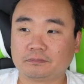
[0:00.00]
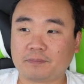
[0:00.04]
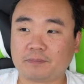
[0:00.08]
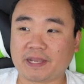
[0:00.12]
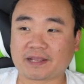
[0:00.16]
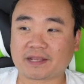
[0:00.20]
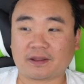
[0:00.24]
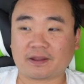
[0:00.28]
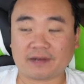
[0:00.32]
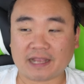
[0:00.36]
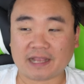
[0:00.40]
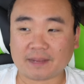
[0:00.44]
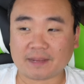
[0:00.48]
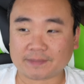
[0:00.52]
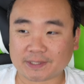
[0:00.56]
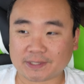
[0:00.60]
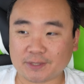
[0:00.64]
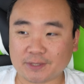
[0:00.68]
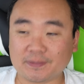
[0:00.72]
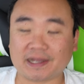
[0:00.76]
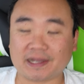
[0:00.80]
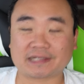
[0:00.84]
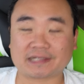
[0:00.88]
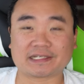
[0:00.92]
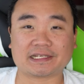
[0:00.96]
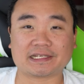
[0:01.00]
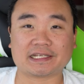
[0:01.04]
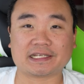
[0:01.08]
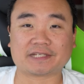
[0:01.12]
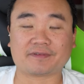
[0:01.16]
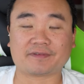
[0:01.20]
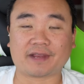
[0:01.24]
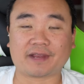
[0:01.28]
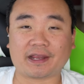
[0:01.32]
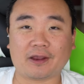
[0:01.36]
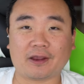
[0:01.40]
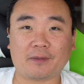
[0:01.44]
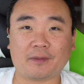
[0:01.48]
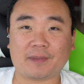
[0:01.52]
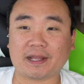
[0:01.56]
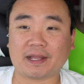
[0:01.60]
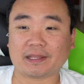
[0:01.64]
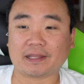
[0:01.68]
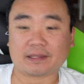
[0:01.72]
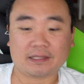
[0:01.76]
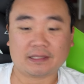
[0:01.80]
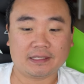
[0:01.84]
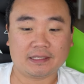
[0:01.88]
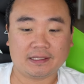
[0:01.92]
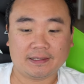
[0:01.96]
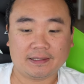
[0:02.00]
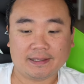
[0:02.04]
pick on him too much in this video, but